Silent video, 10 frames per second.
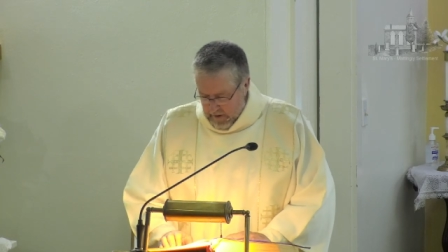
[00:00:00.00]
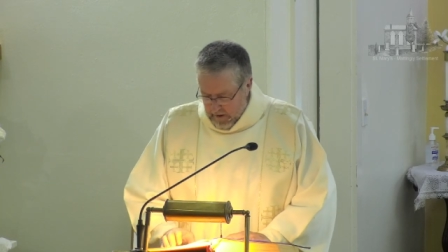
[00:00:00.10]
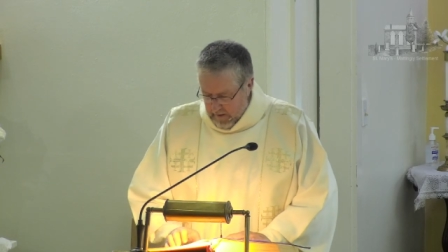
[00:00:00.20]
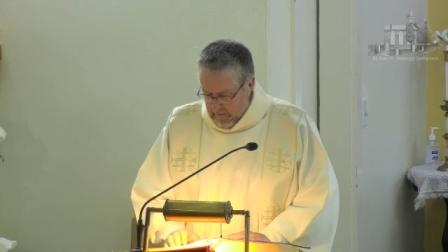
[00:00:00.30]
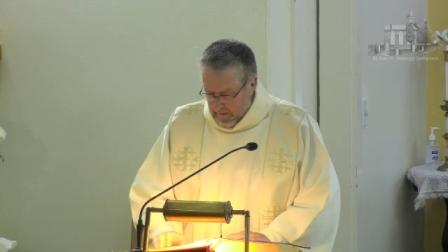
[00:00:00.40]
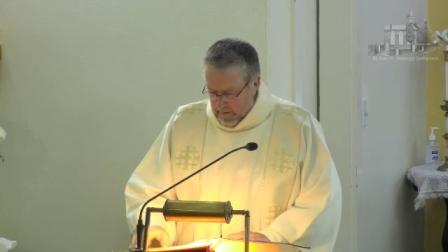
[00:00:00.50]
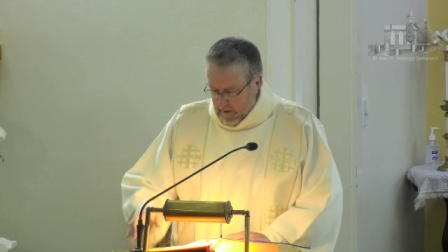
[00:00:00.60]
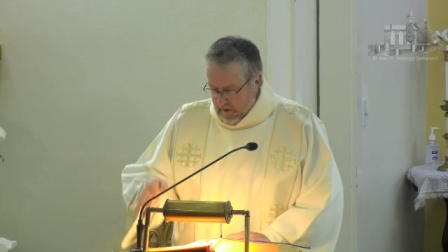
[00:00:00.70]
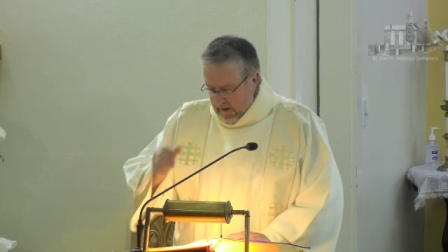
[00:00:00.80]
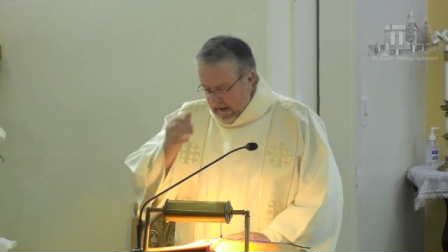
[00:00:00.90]
reading
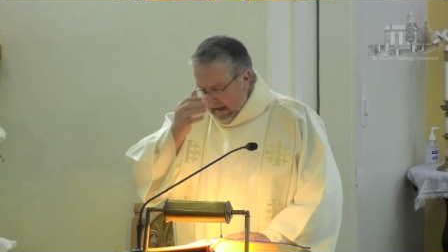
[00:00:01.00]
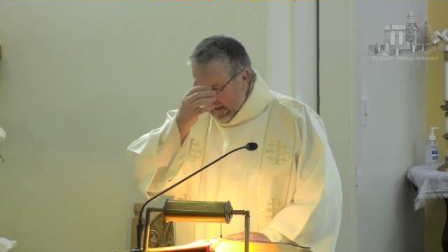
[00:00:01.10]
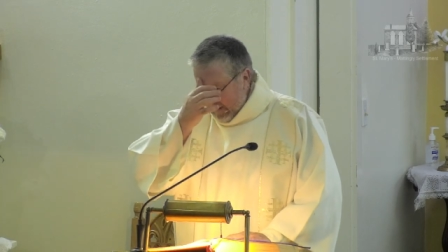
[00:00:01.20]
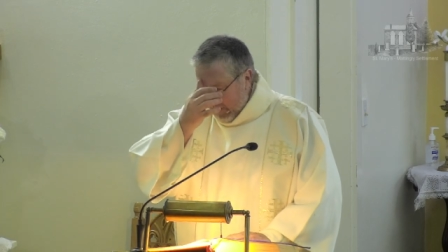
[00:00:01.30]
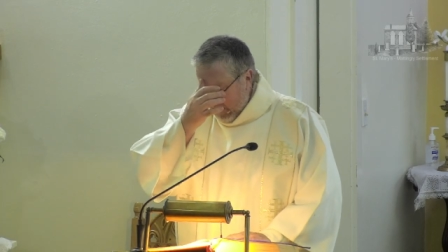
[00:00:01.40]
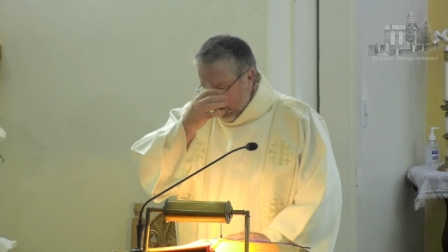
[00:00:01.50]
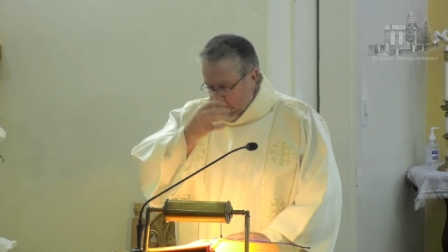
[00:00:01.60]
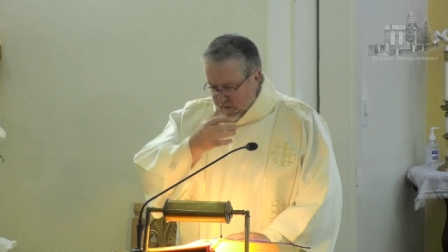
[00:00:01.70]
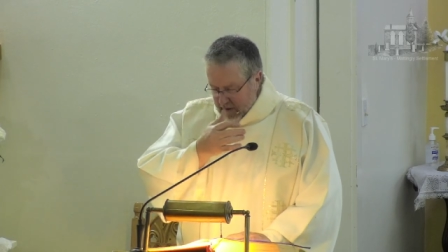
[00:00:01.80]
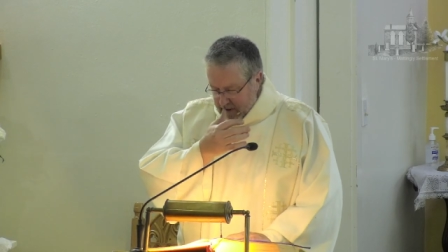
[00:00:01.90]
from the Holy
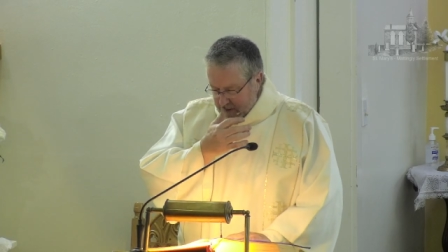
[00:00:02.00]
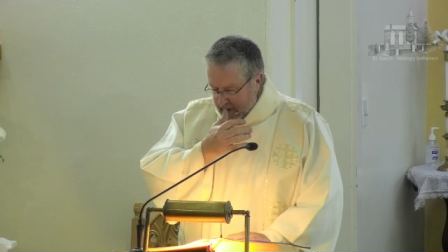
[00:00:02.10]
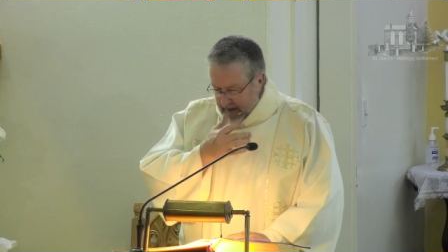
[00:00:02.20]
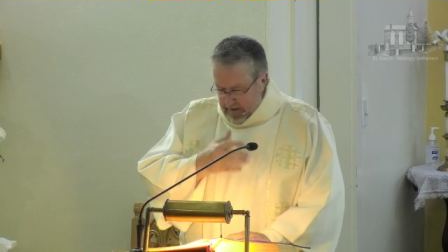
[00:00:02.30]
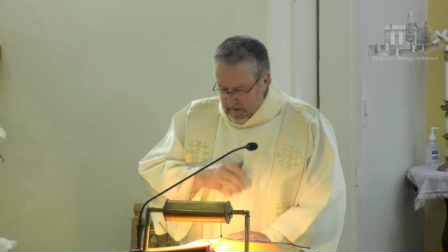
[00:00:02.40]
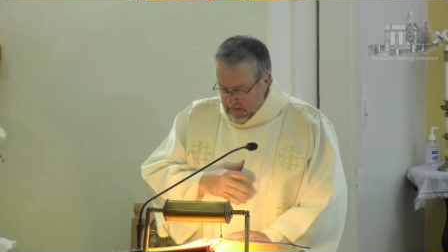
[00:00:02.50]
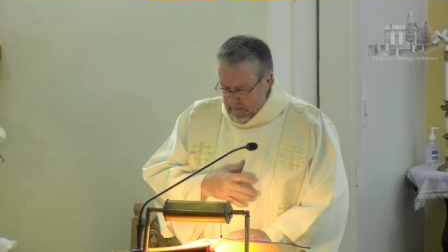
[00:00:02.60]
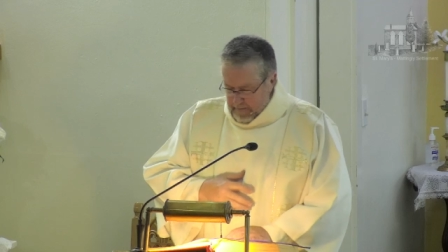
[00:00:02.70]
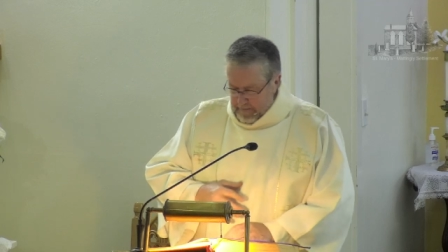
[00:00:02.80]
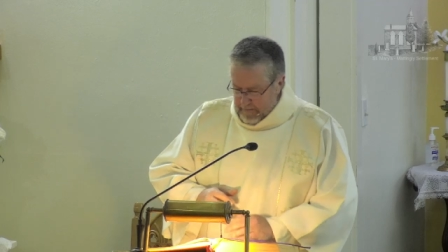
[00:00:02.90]
Gospel according to
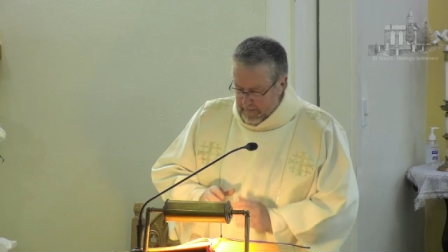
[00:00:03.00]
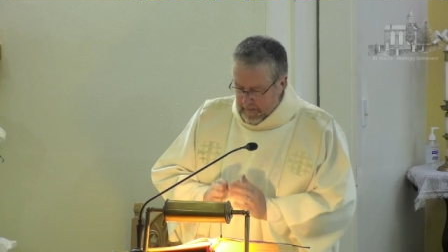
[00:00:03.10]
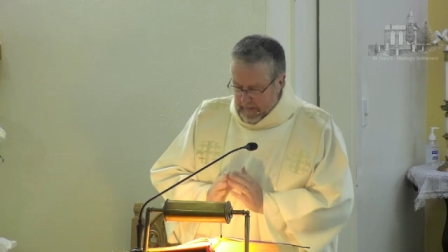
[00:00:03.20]
Matthew.